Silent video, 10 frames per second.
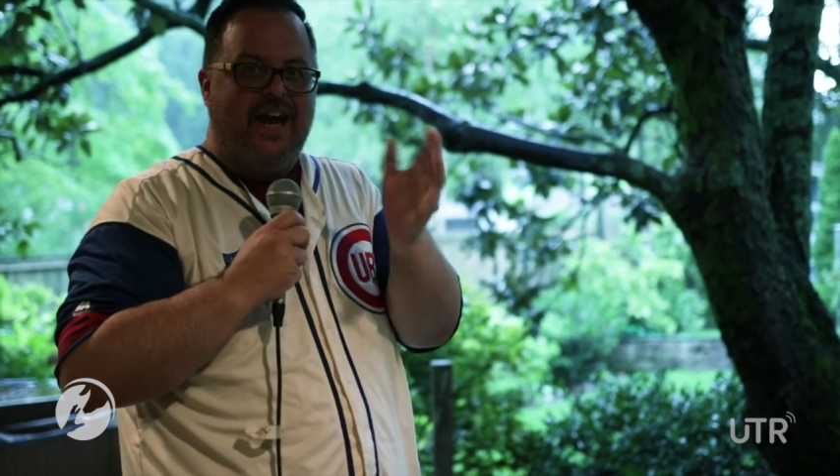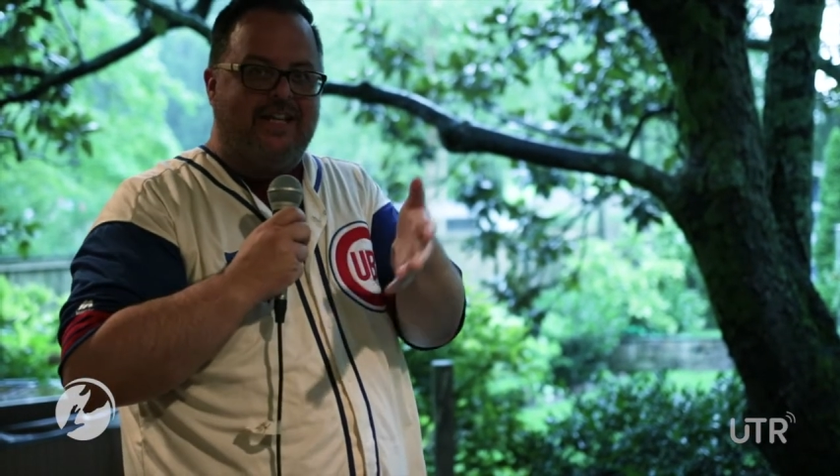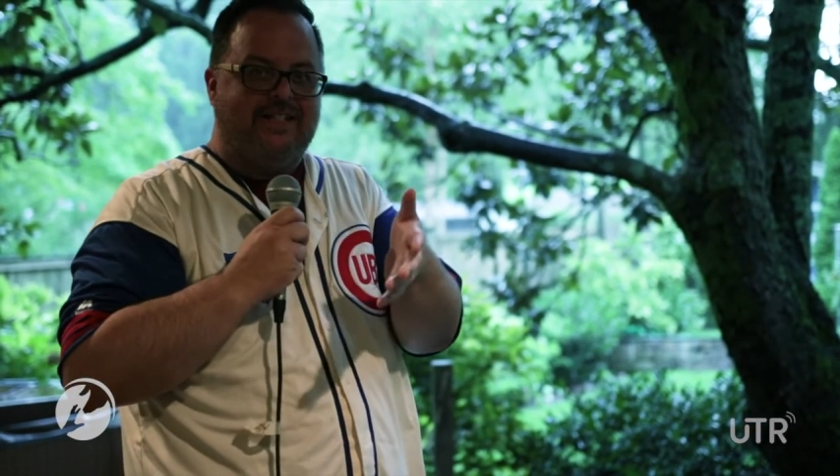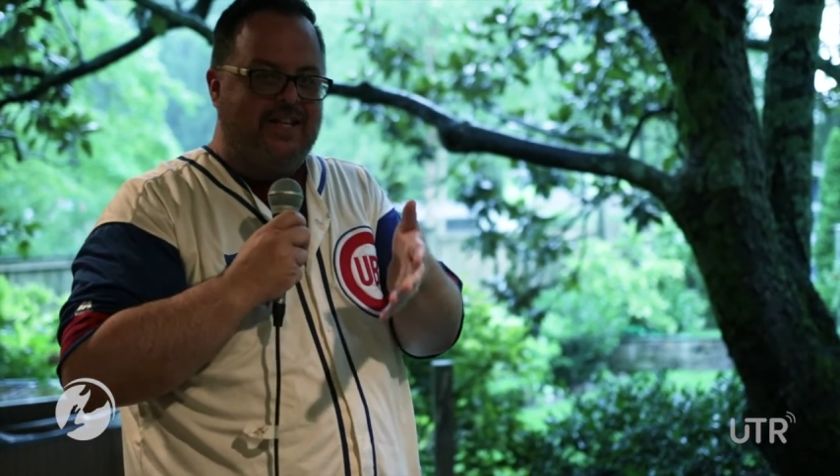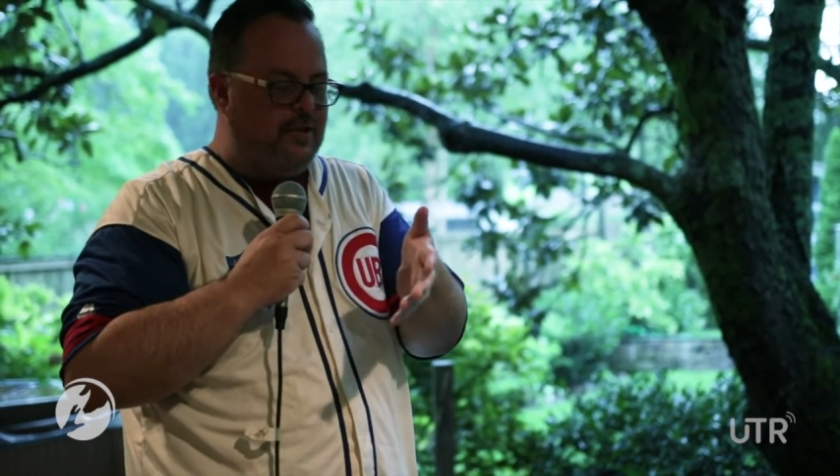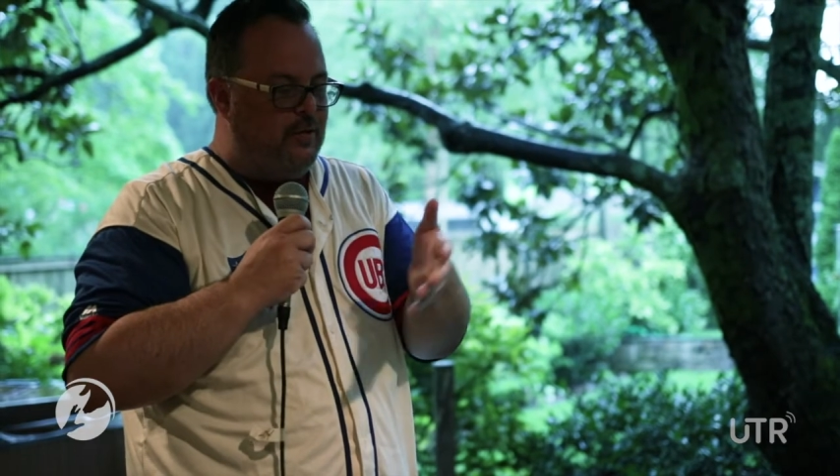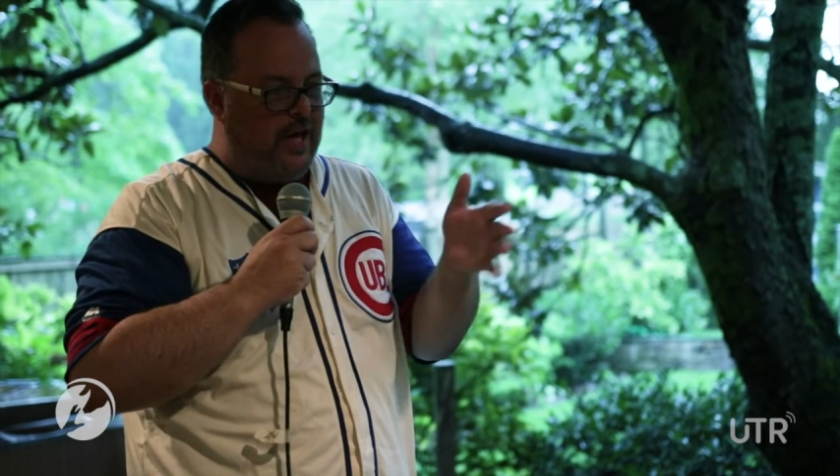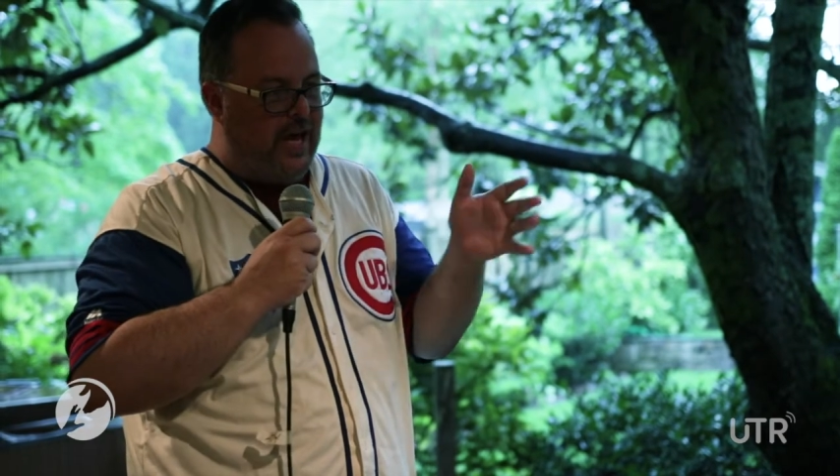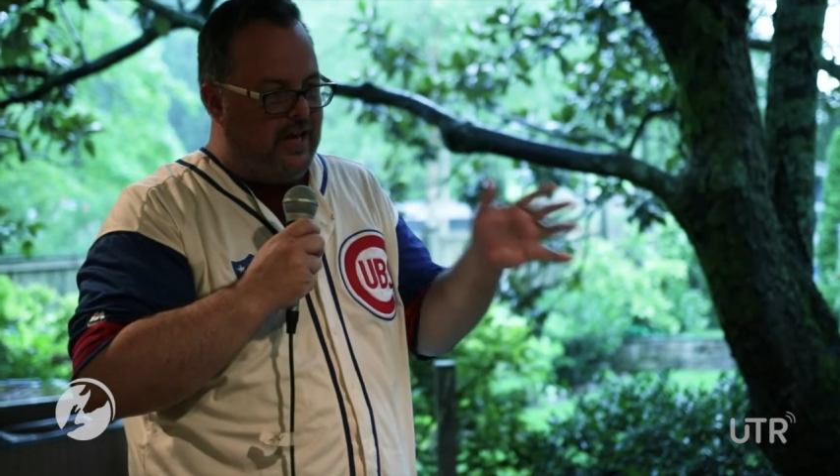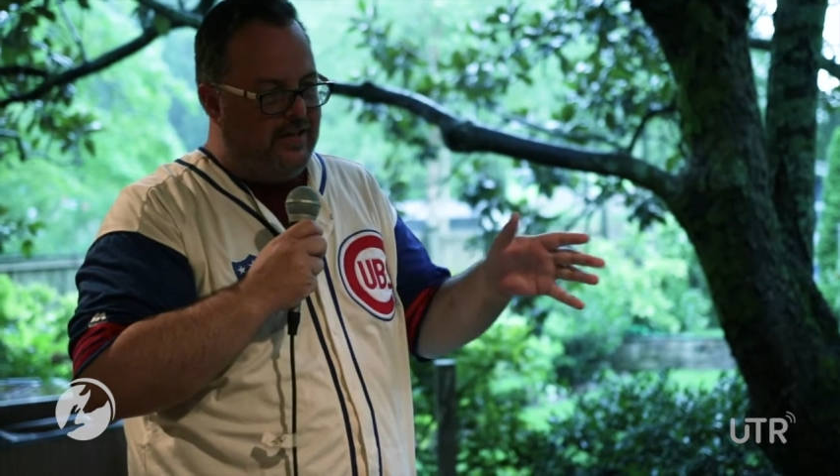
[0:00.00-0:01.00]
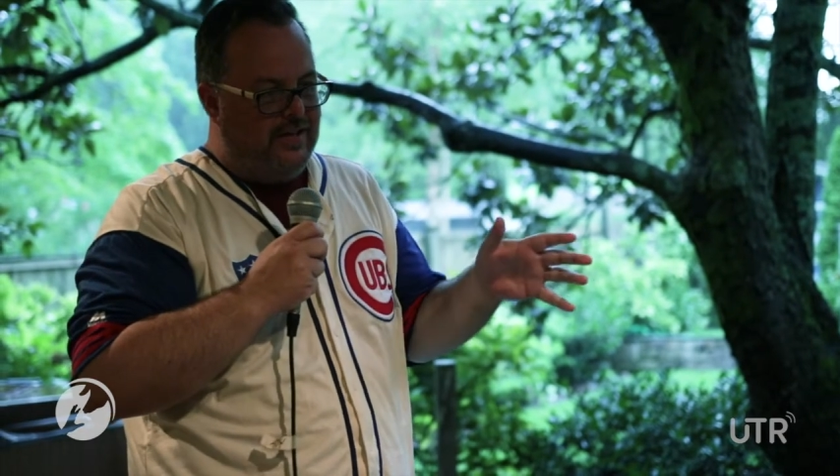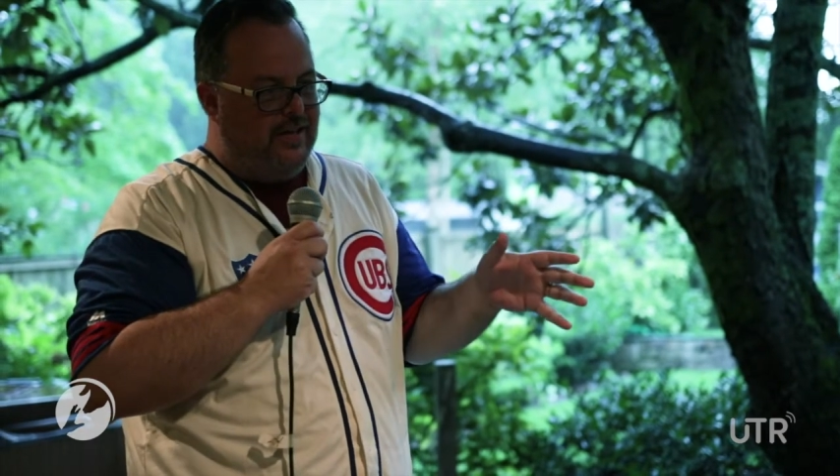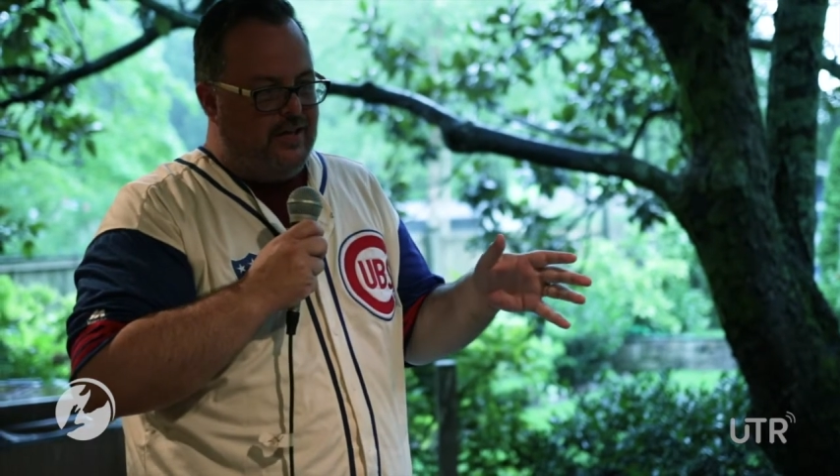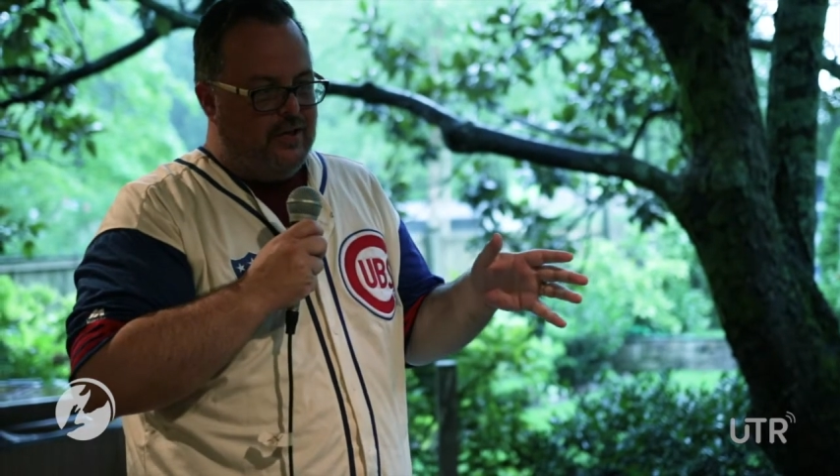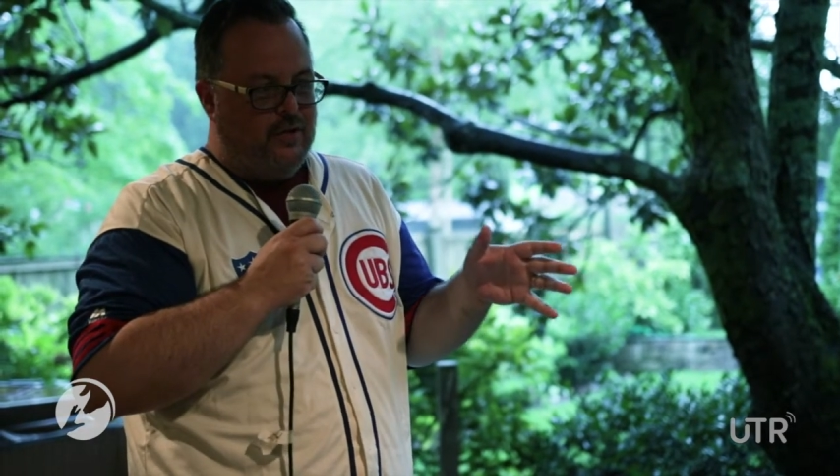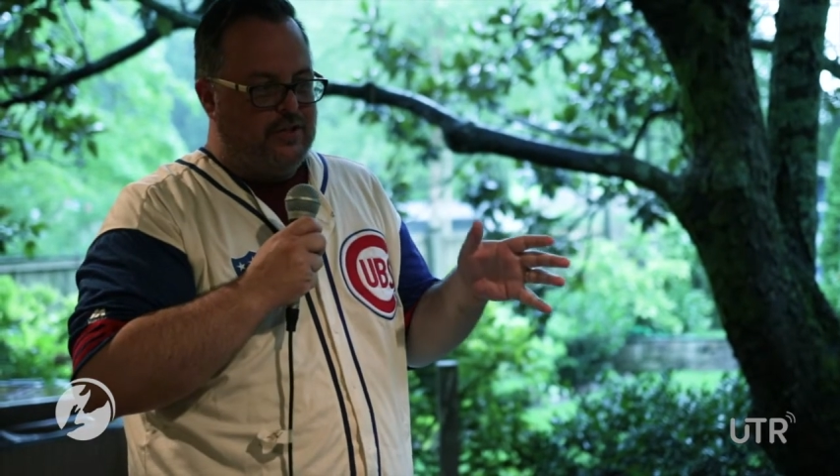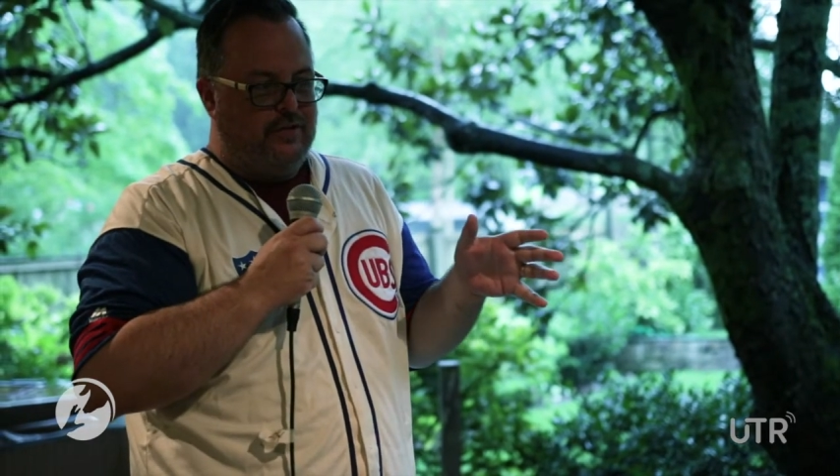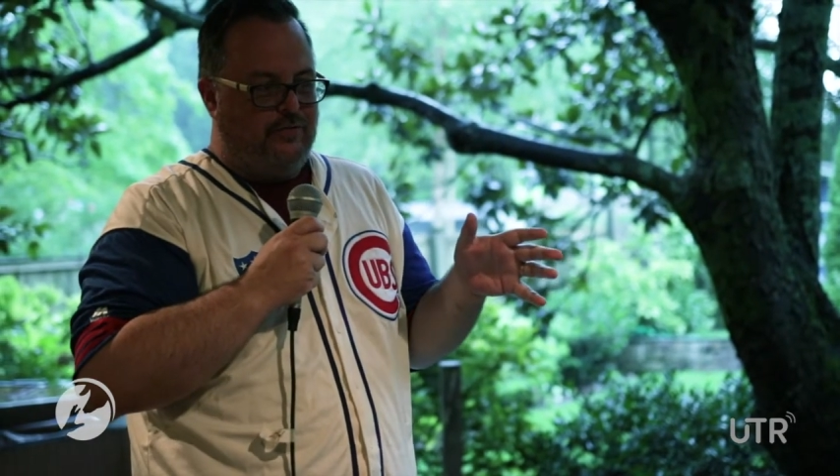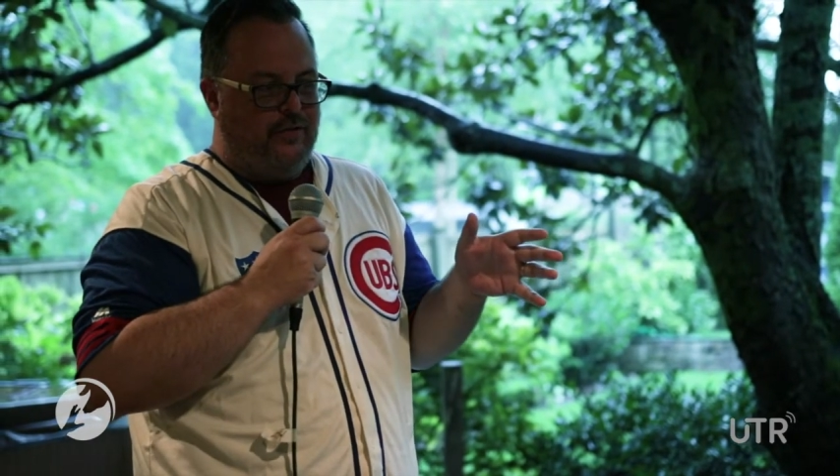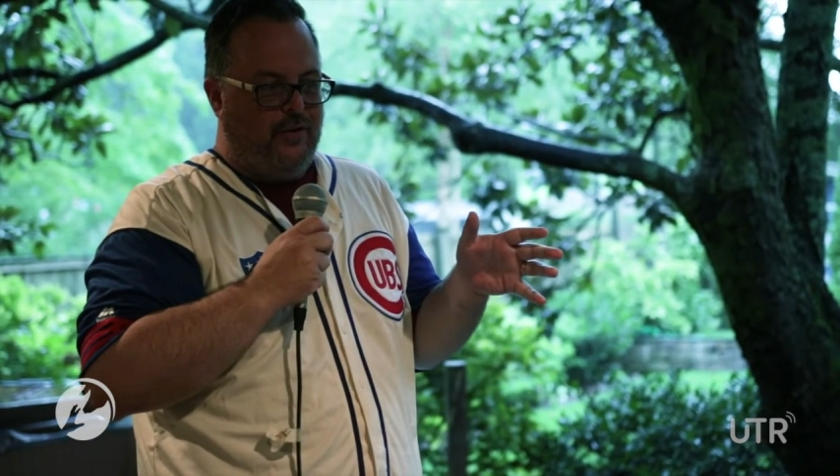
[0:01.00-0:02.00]
tell you that
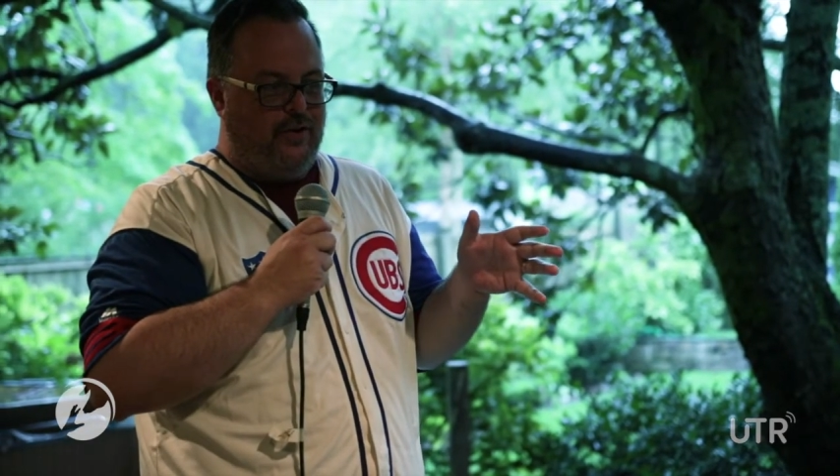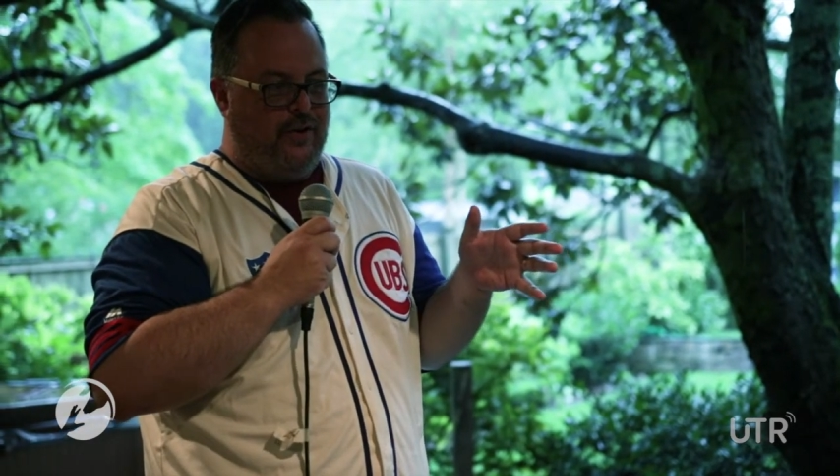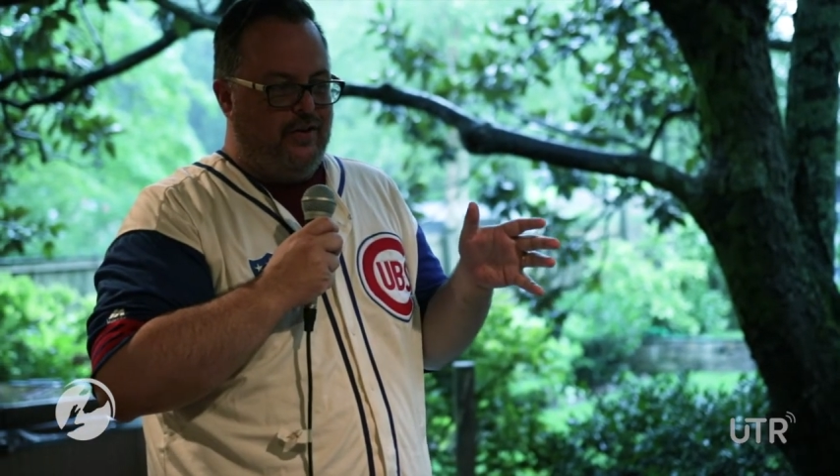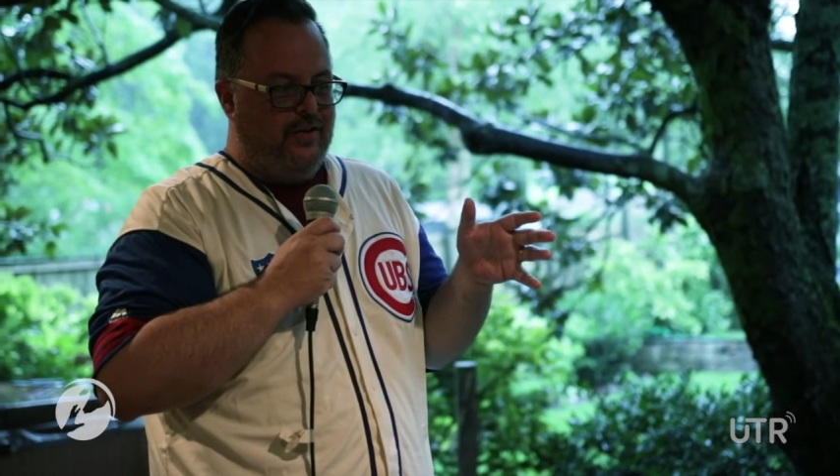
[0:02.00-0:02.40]
Christopher,